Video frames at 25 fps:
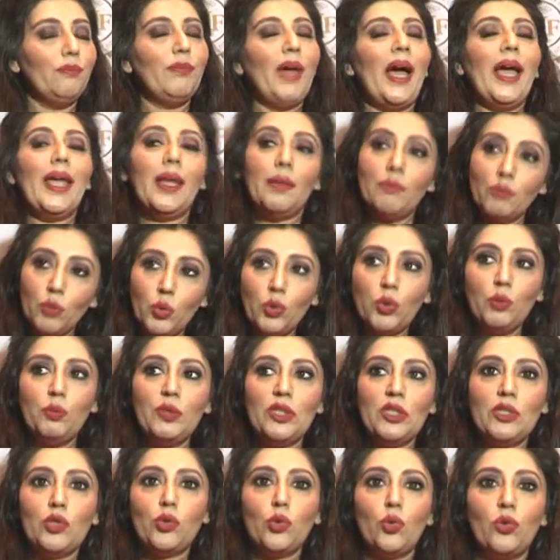I am going to
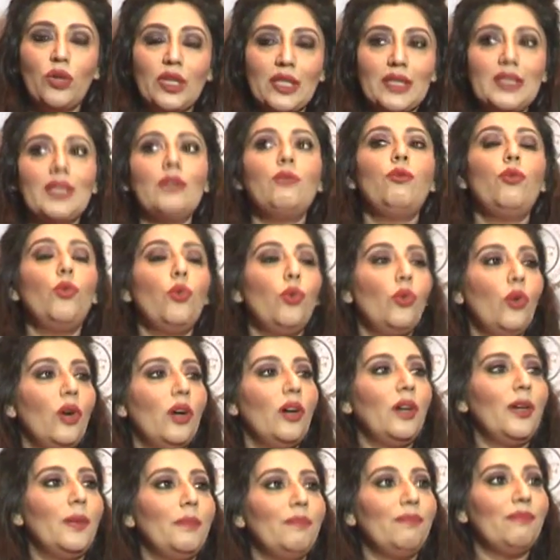be showcasing 4
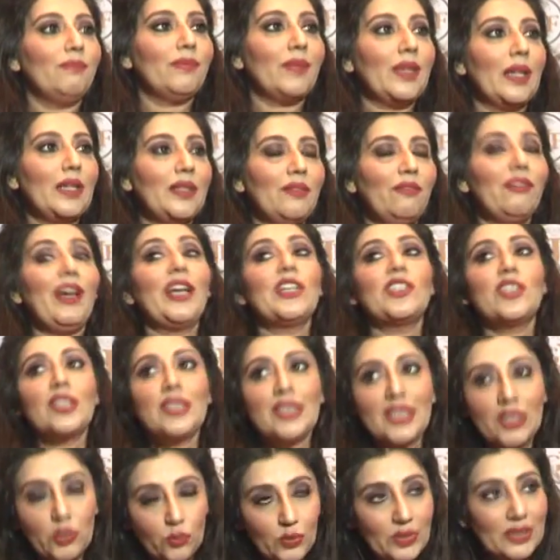fashion
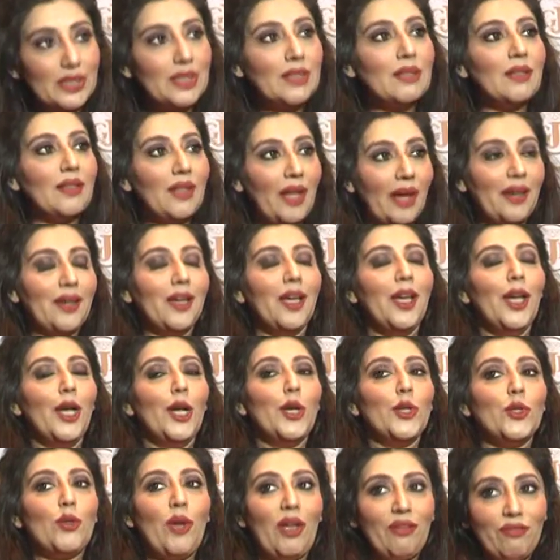sequences in that.
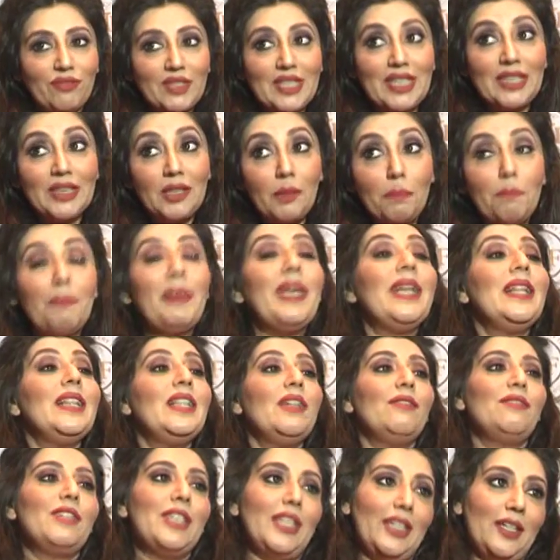So I've seen the pain
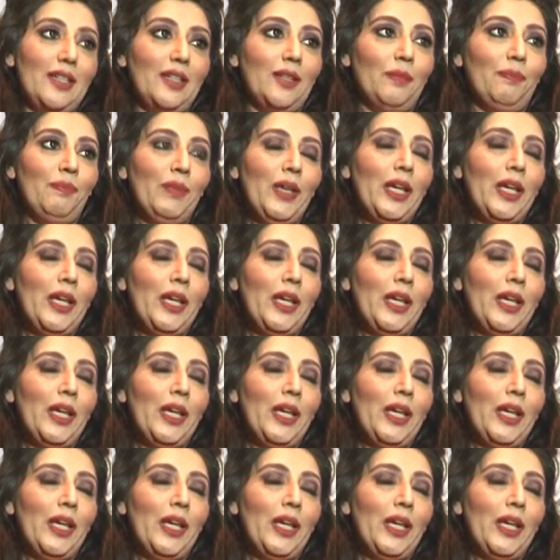they've taken.